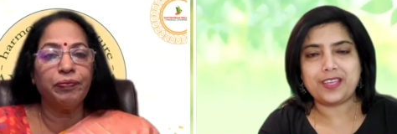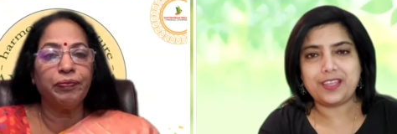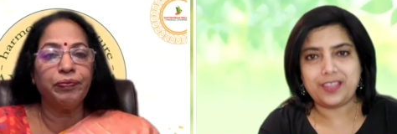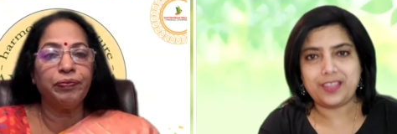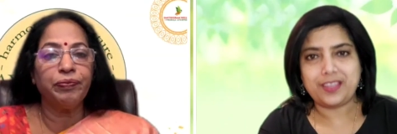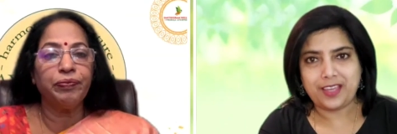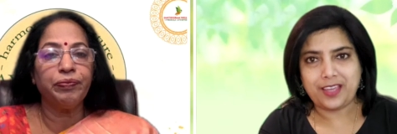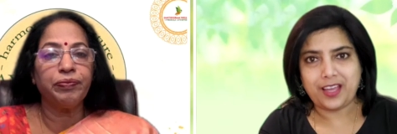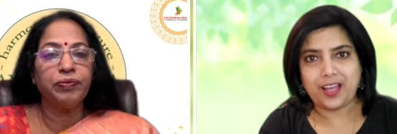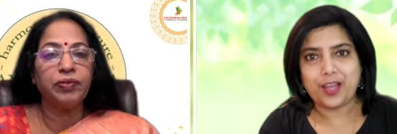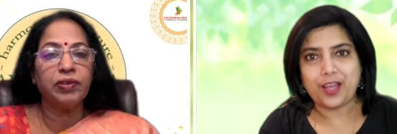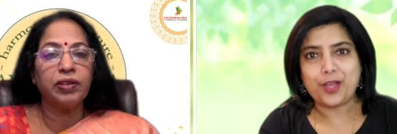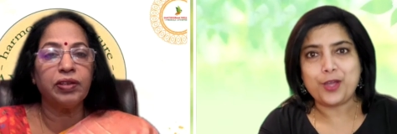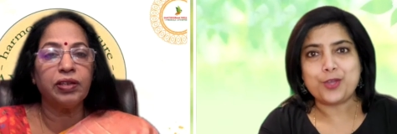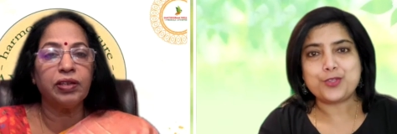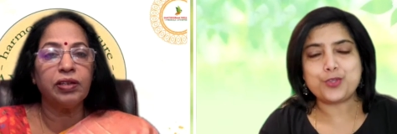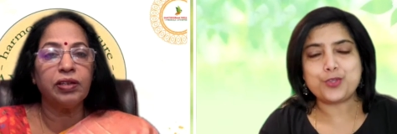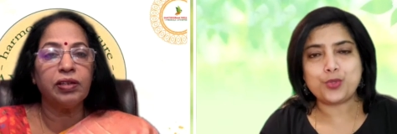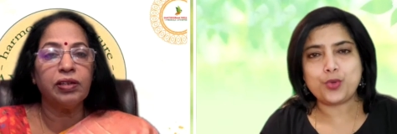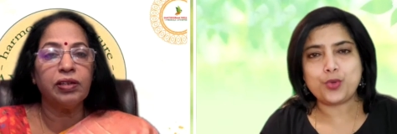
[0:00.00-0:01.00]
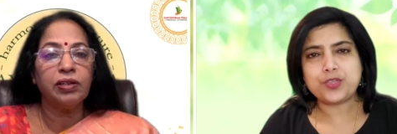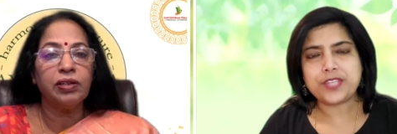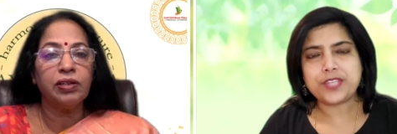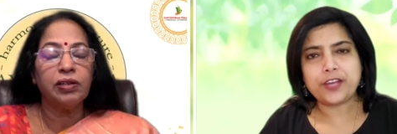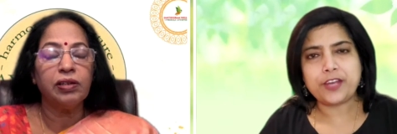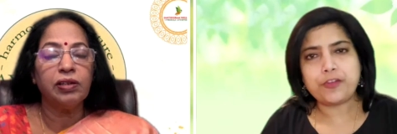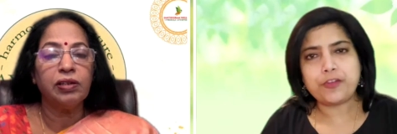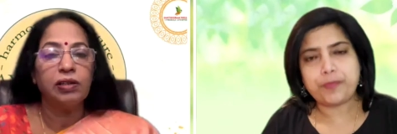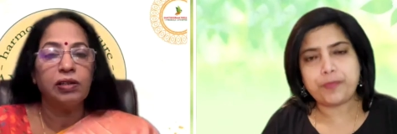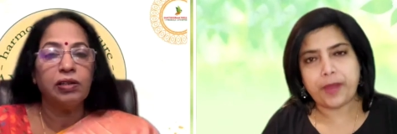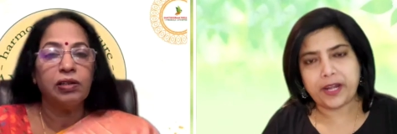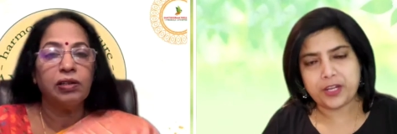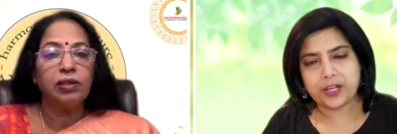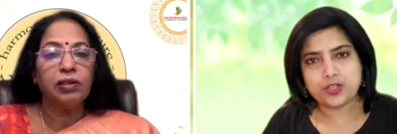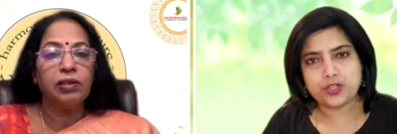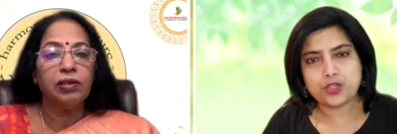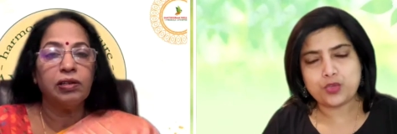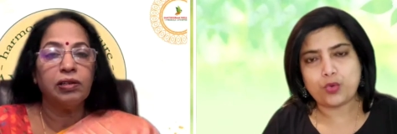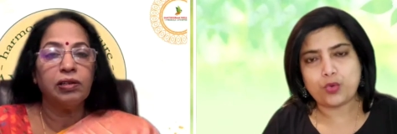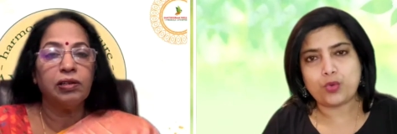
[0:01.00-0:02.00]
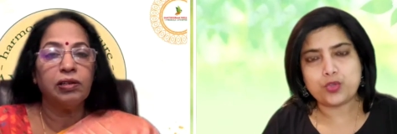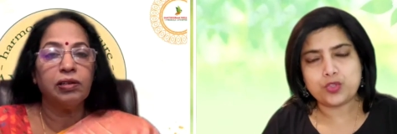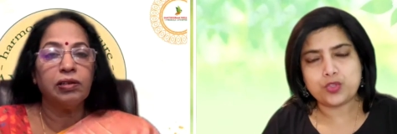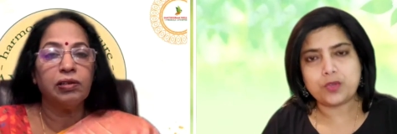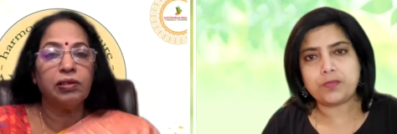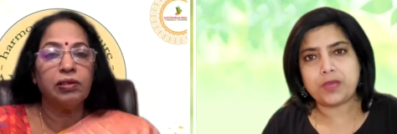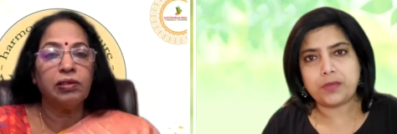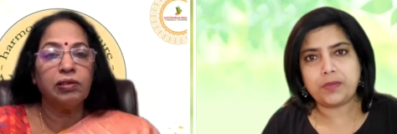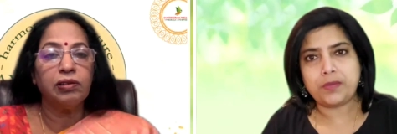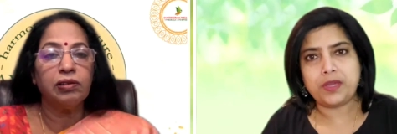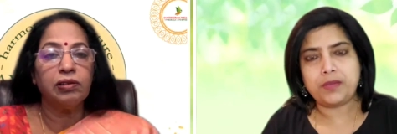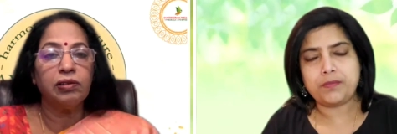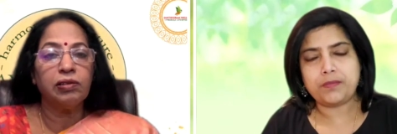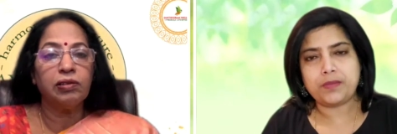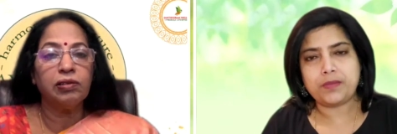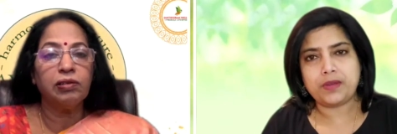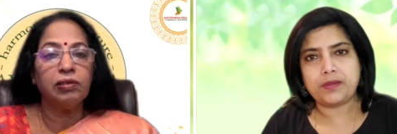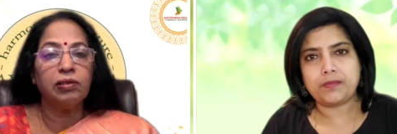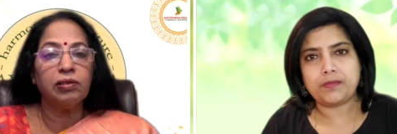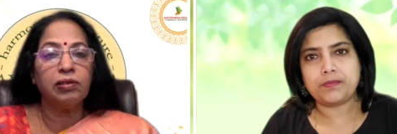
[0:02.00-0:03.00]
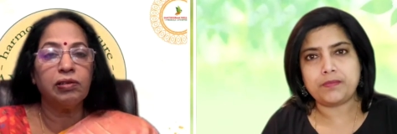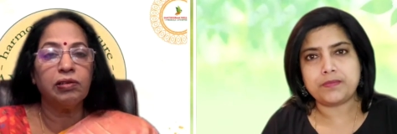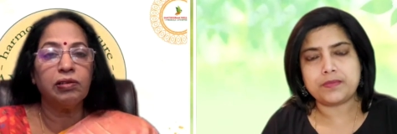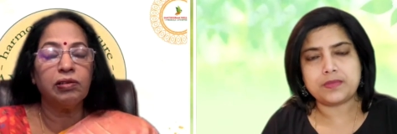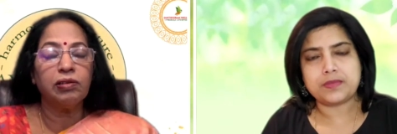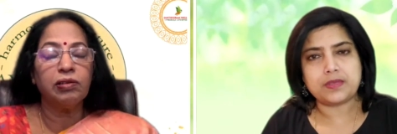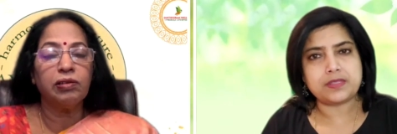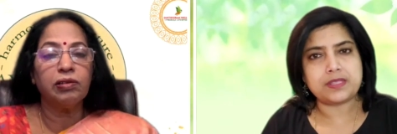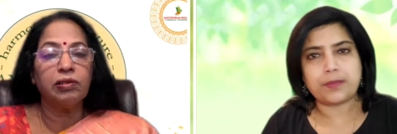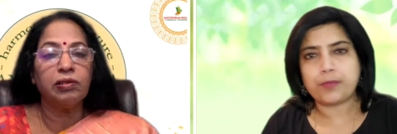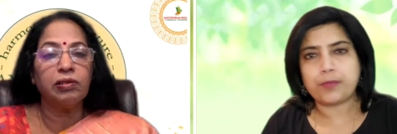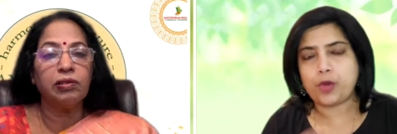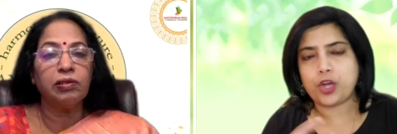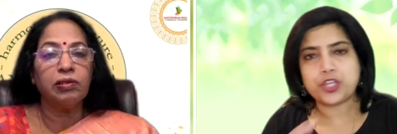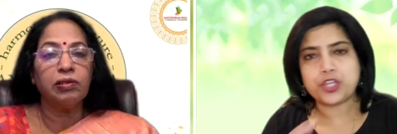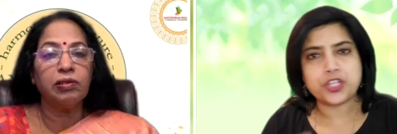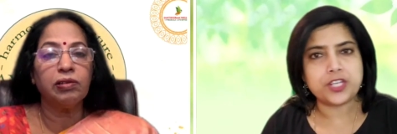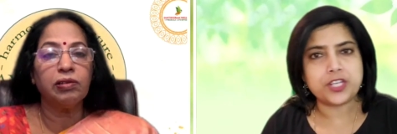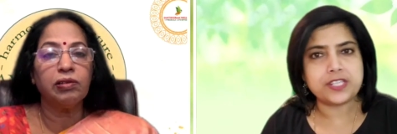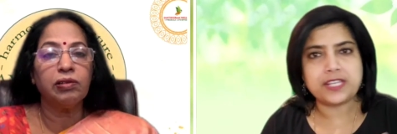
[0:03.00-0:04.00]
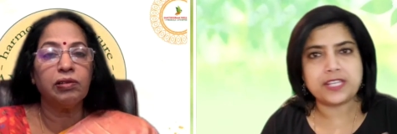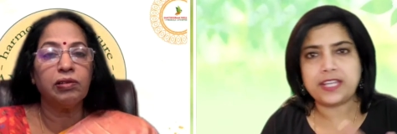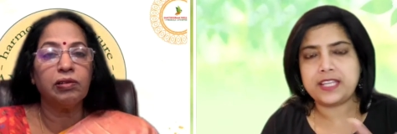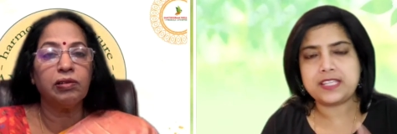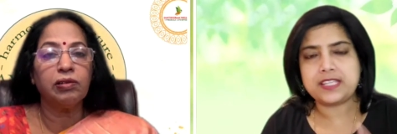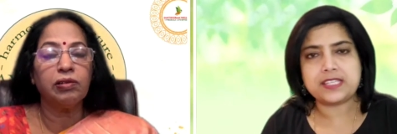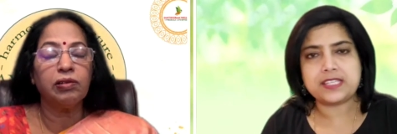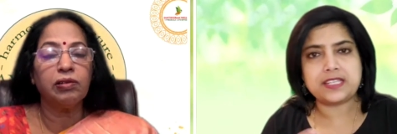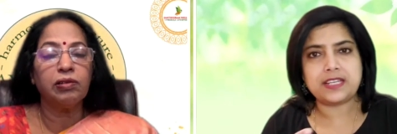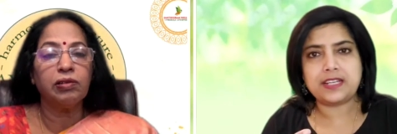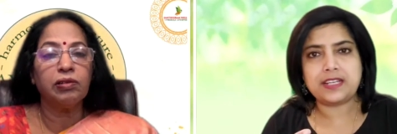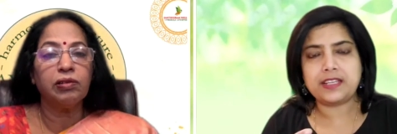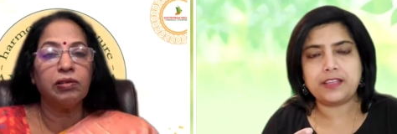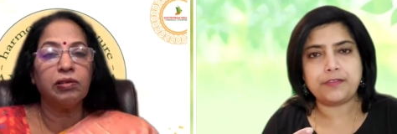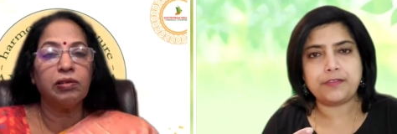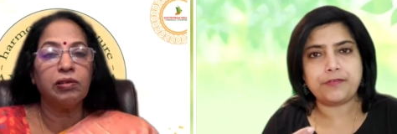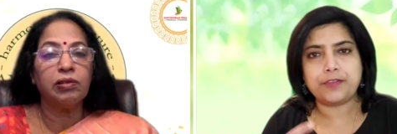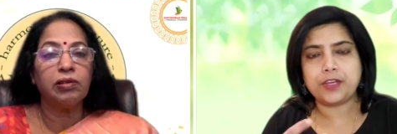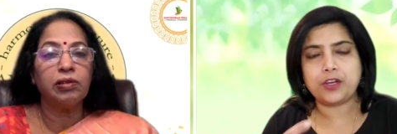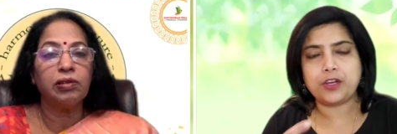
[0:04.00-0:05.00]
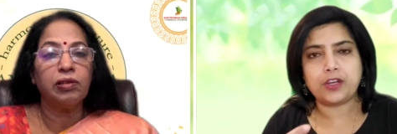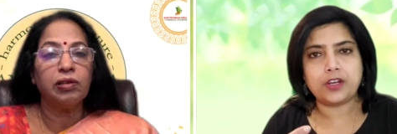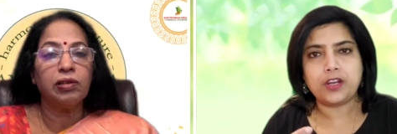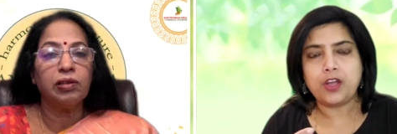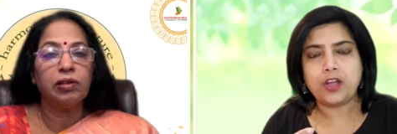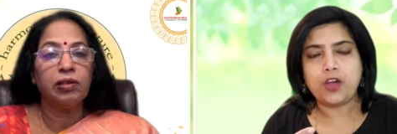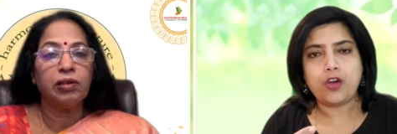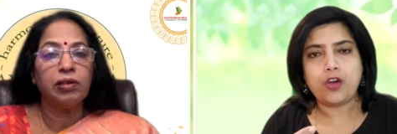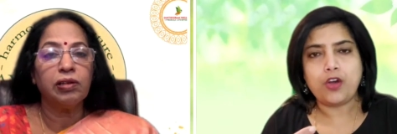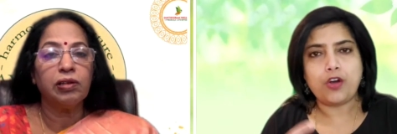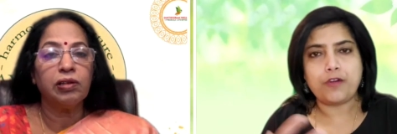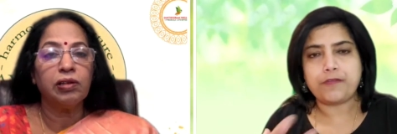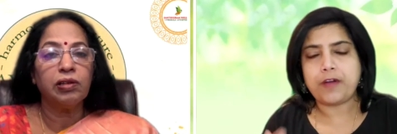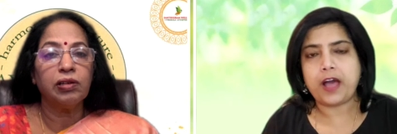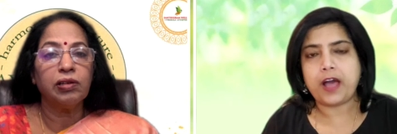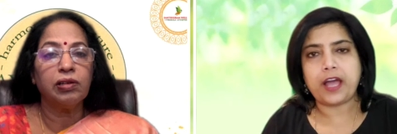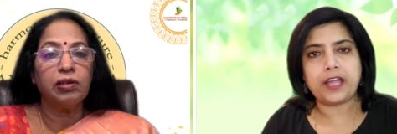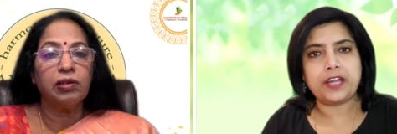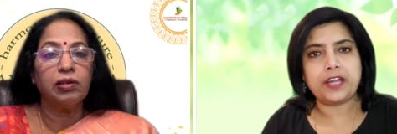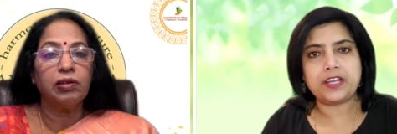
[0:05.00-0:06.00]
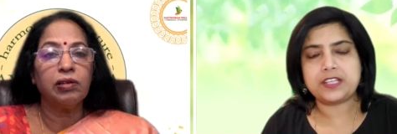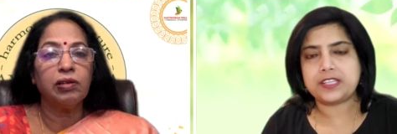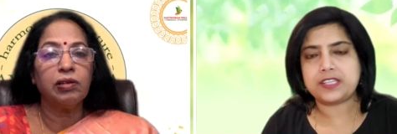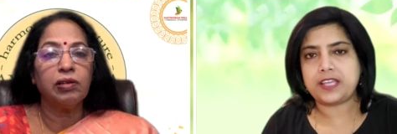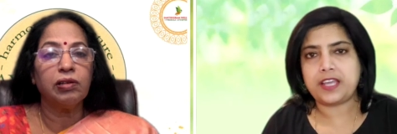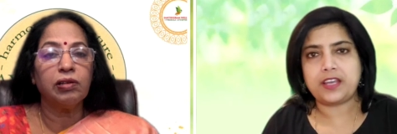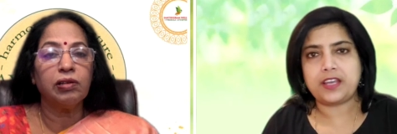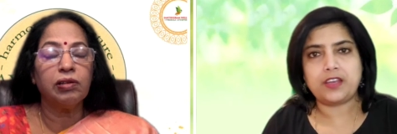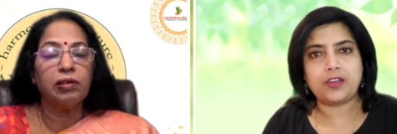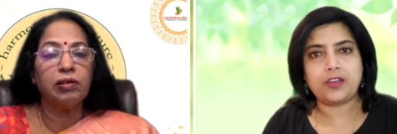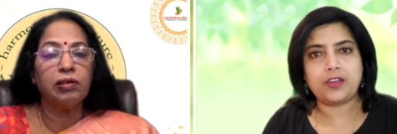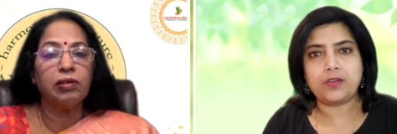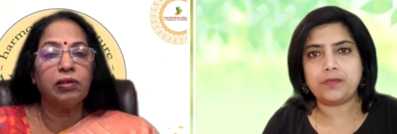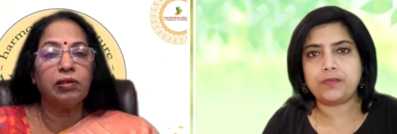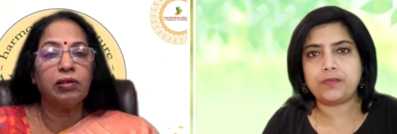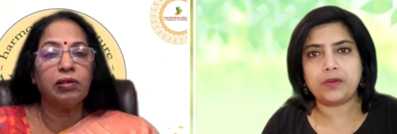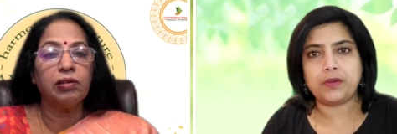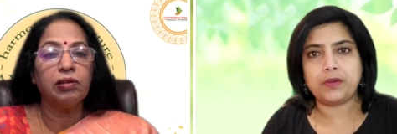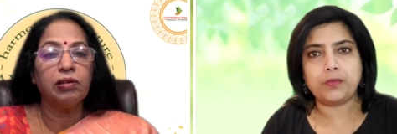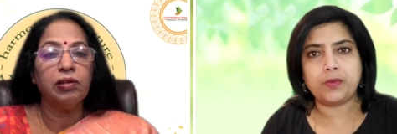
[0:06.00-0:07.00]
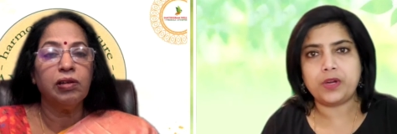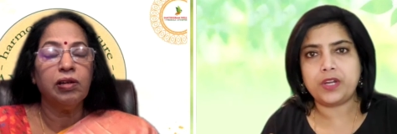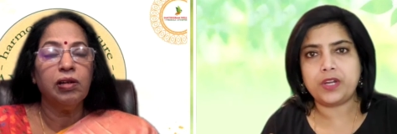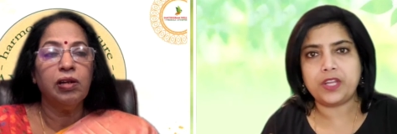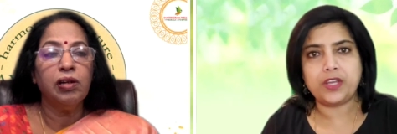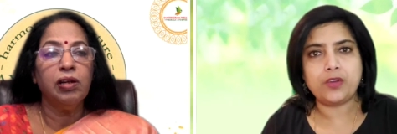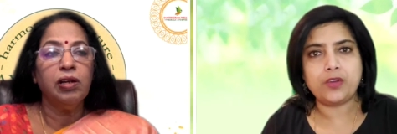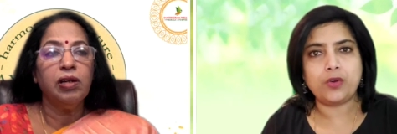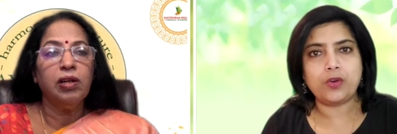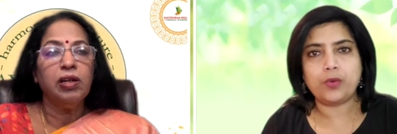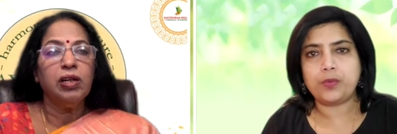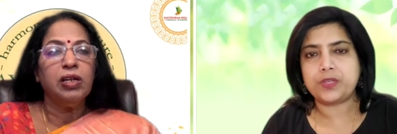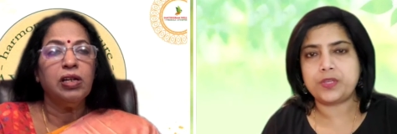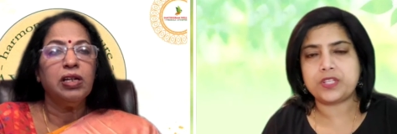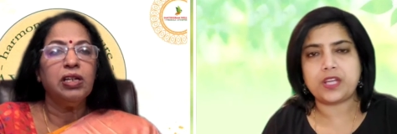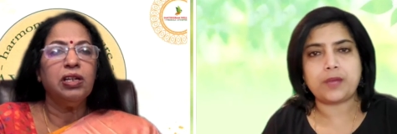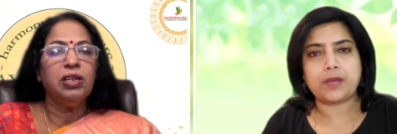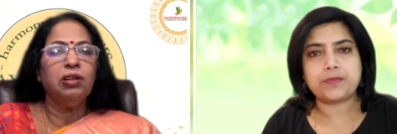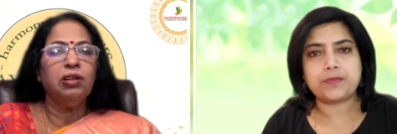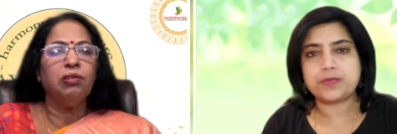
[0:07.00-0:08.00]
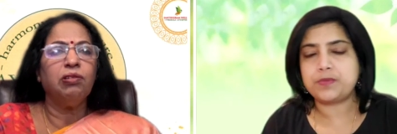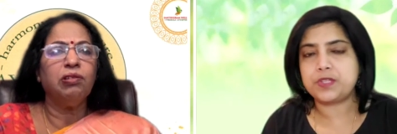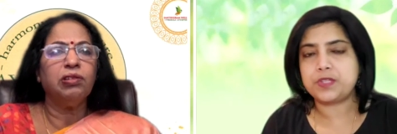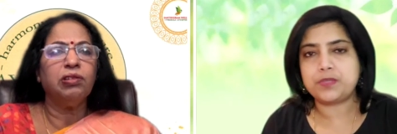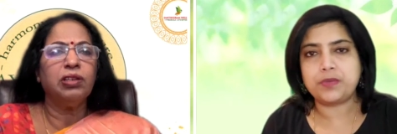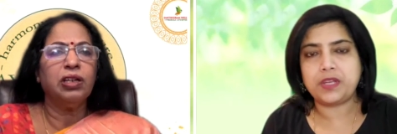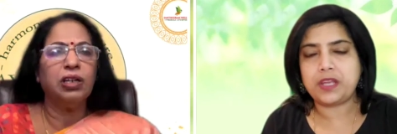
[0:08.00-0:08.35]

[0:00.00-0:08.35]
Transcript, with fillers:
Speaker 1: yeah so those kind of practices also maybe um, subconsciously instill the fear of heights and you know a vertigo which comes no, which we that,